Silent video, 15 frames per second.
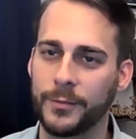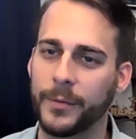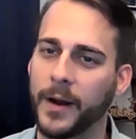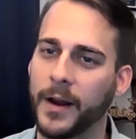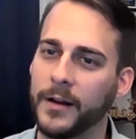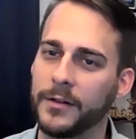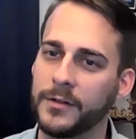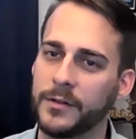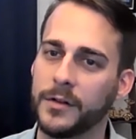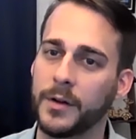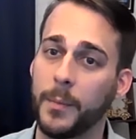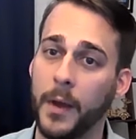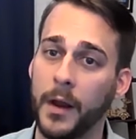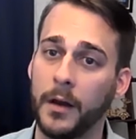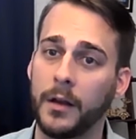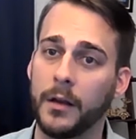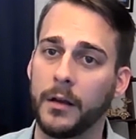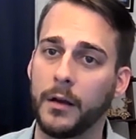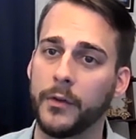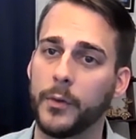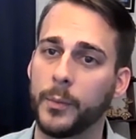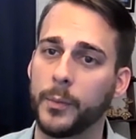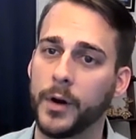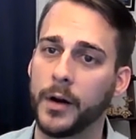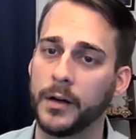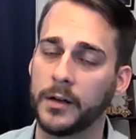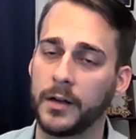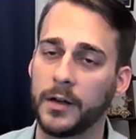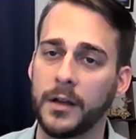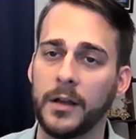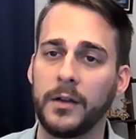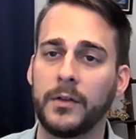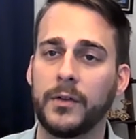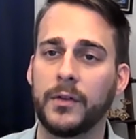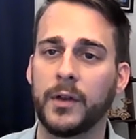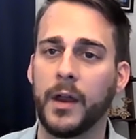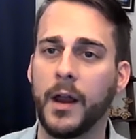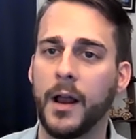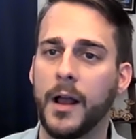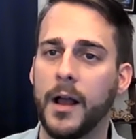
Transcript: range depending on the product it is.